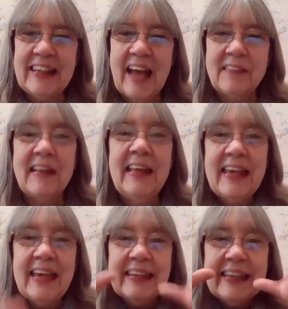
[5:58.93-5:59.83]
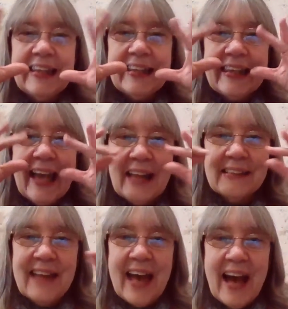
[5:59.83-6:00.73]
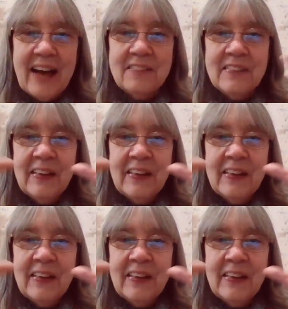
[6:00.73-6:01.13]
cats, and kitty cats have